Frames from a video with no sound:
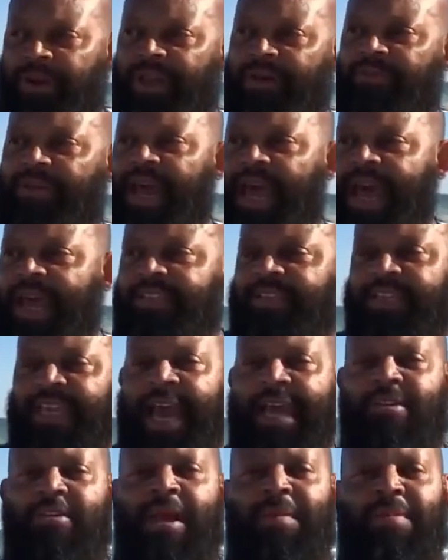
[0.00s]
really, when I ask the
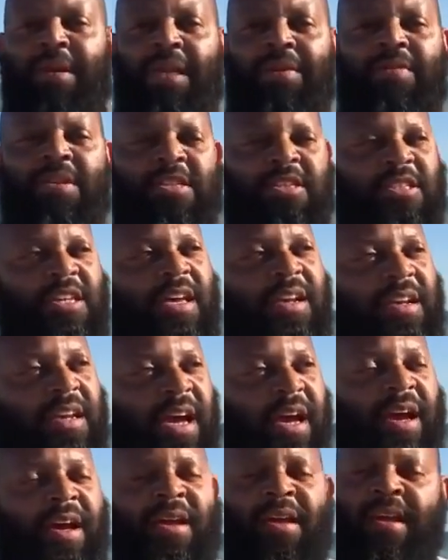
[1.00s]
guy, do they believe in the Son of
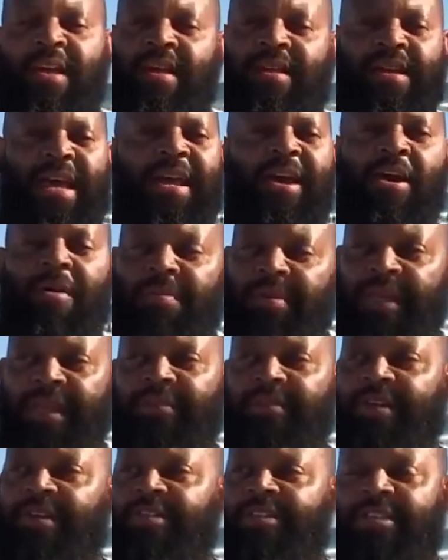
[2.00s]
God? They don't
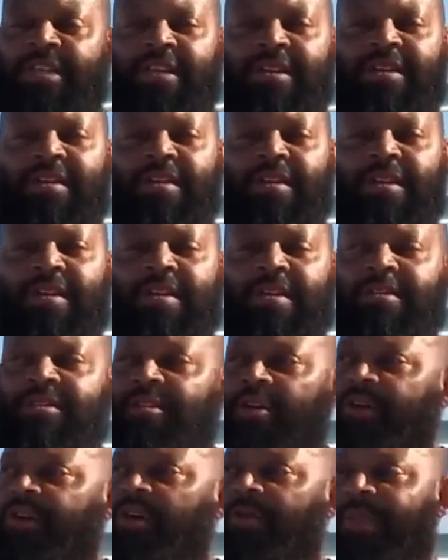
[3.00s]
believe in the Son.
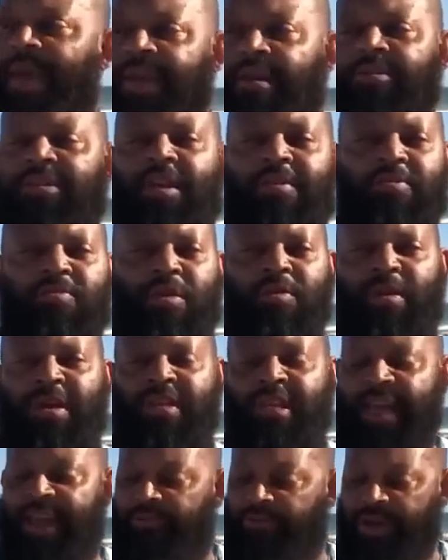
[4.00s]
So it don't make no difference
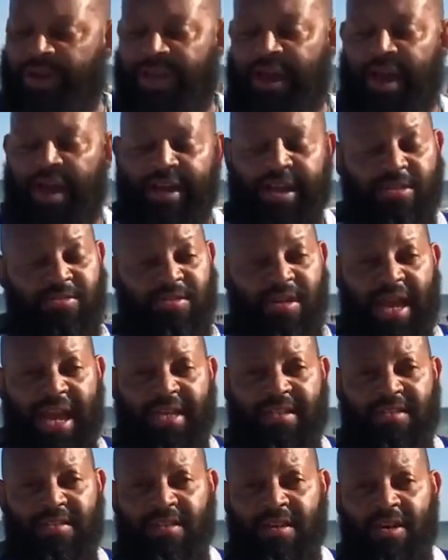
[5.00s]
whether they really are
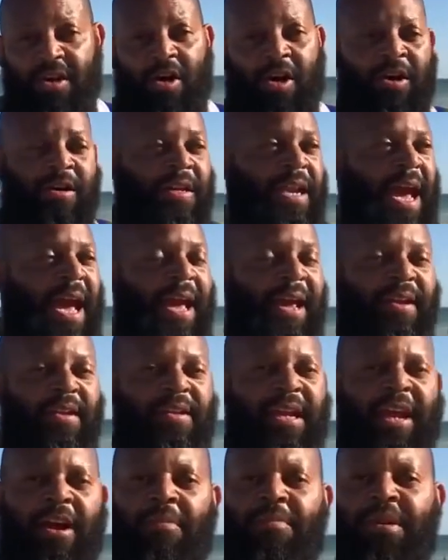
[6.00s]
Israelites or not.
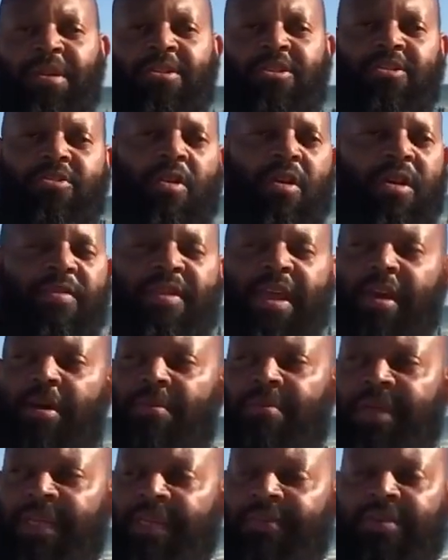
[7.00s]
They're going to be destroyed if they don't
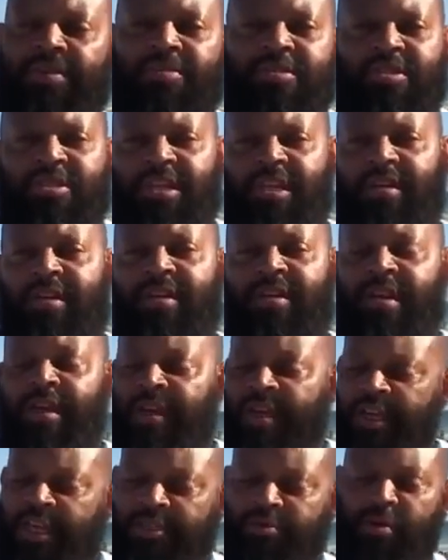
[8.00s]
believe on the Son.
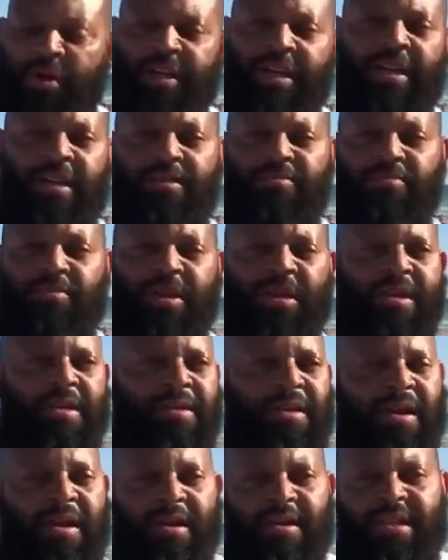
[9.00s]
Because what did, the, what did
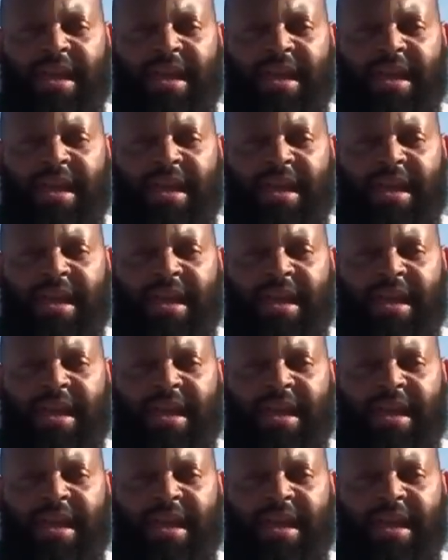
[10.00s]
the, uh,